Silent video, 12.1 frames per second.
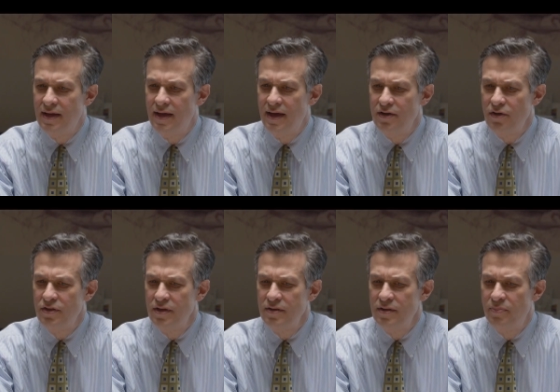I know
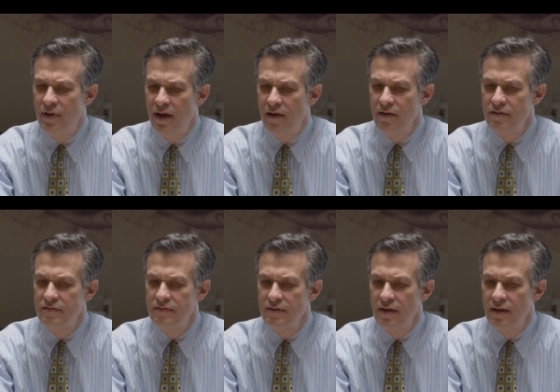that the
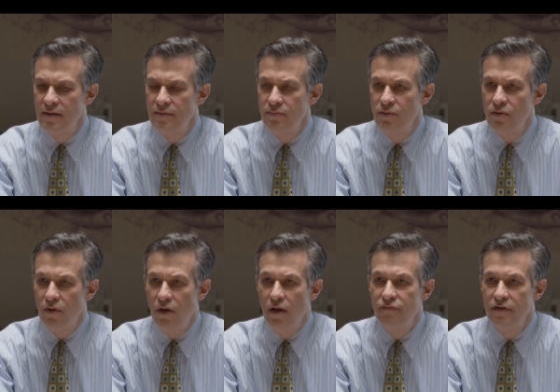parents will
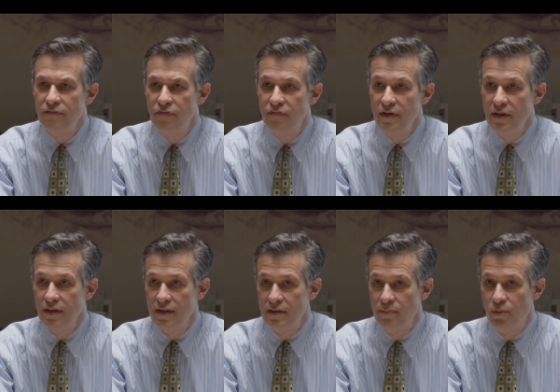often feel
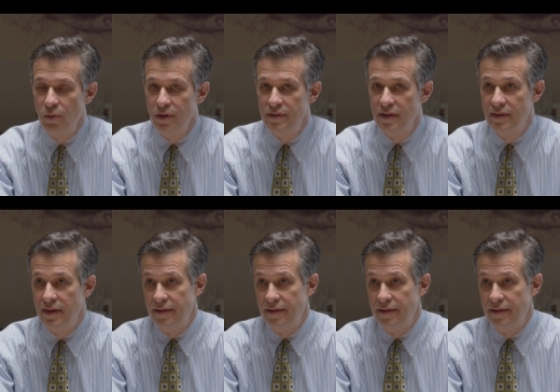at the point that